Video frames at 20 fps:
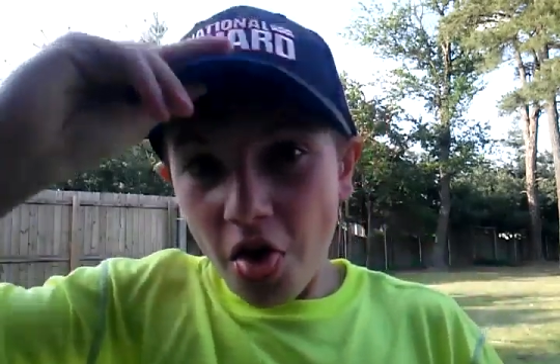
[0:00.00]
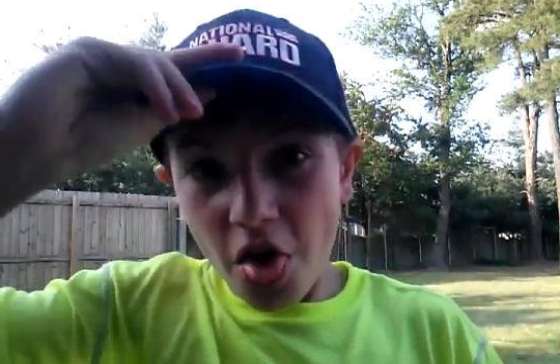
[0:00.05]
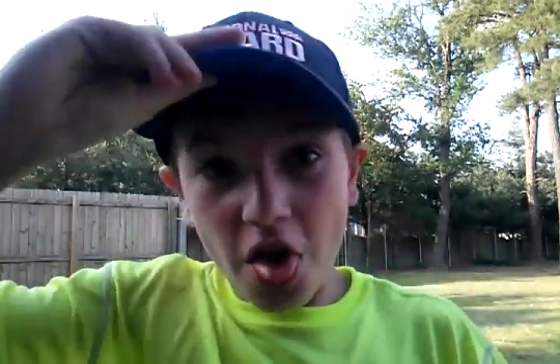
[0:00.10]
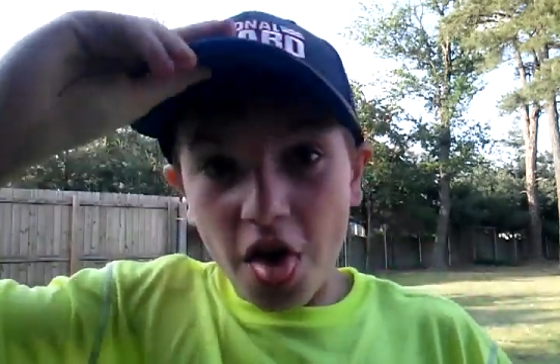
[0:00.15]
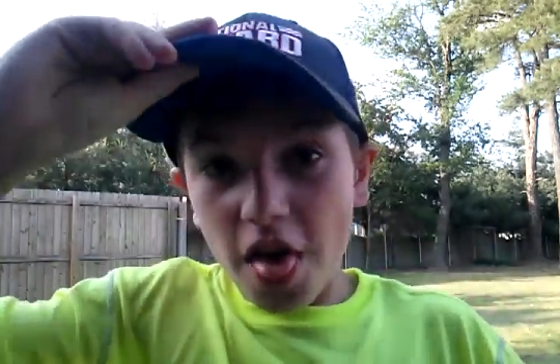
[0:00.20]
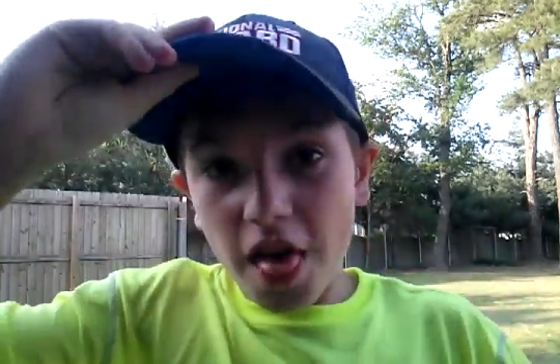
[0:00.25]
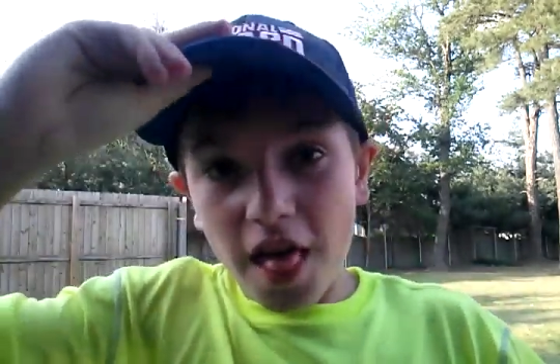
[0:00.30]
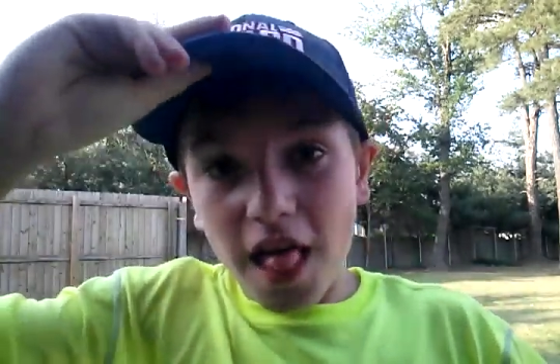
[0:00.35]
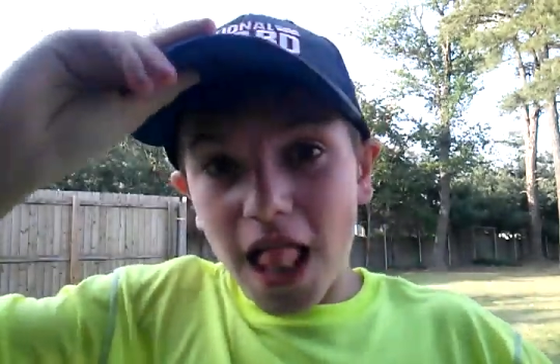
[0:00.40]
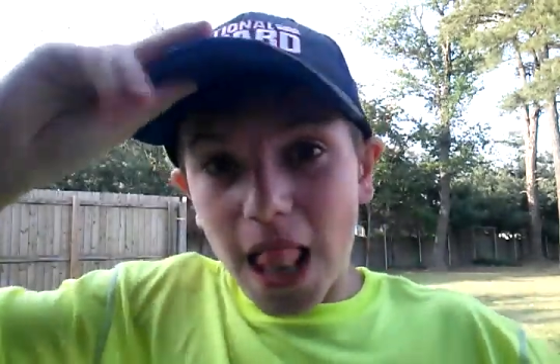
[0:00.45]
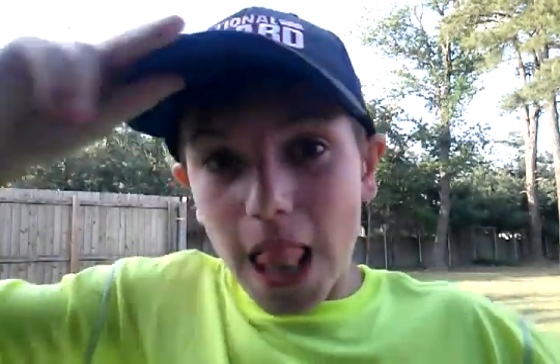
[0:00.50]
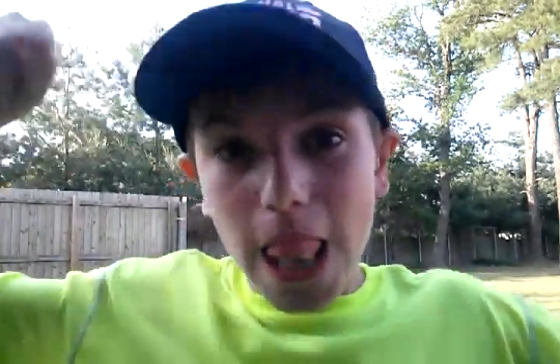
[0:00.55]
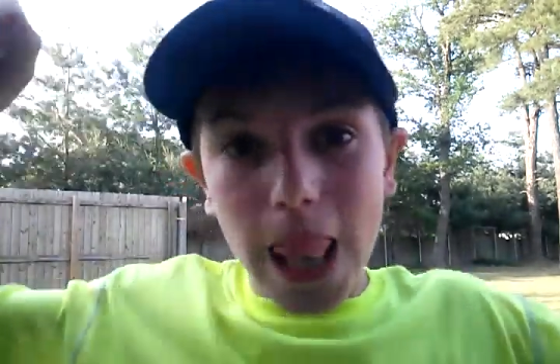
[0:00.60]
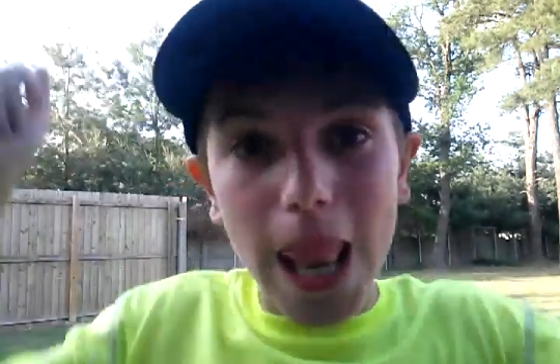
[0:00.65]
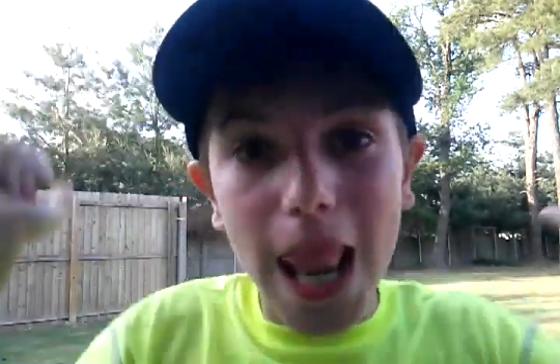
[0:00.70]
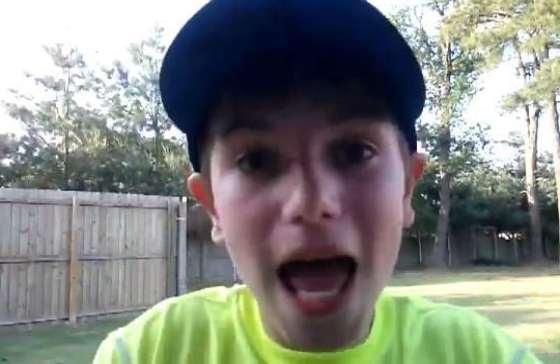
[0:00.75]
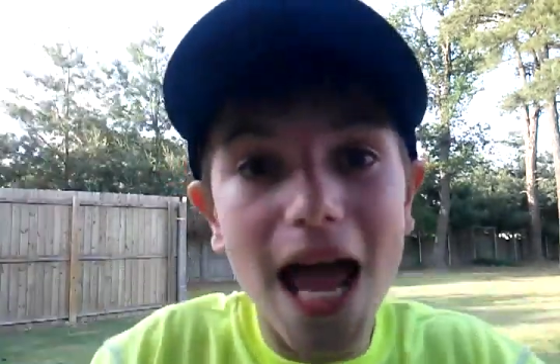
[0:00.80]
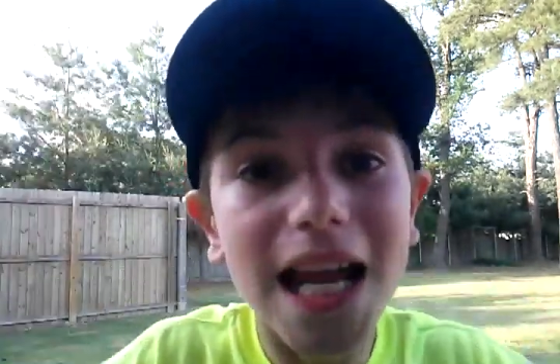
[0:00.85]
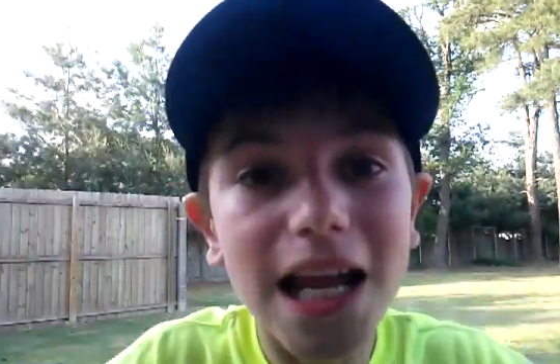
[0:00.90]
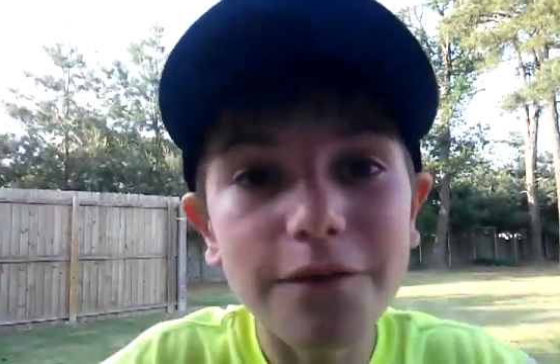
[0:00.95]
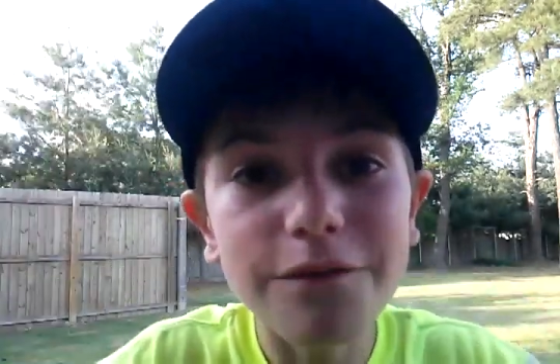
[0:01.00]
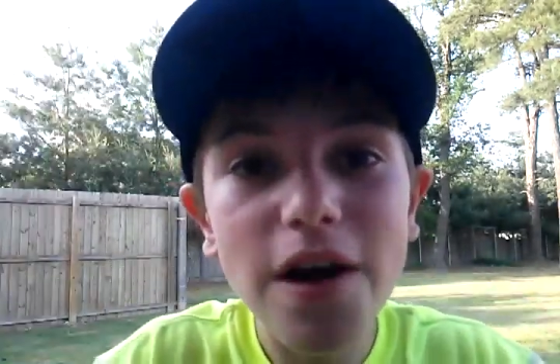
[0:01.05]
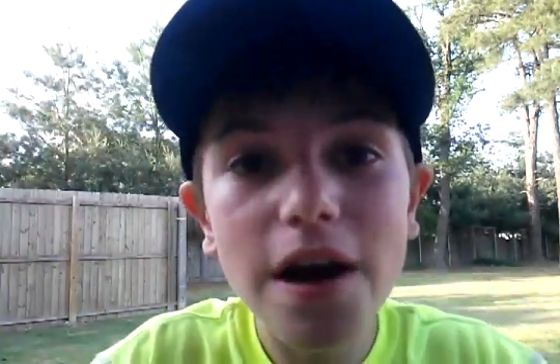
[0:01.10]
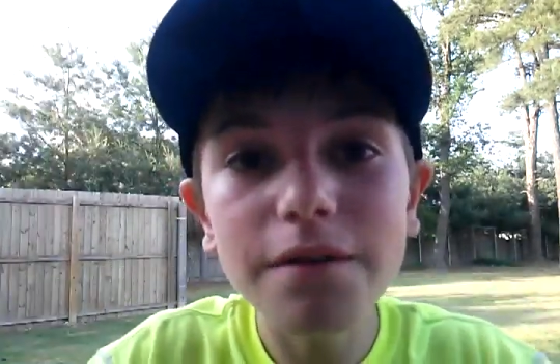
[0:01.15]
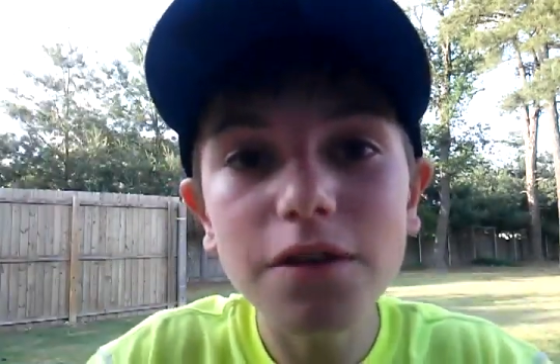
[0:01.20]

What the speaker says: like and favorite the video,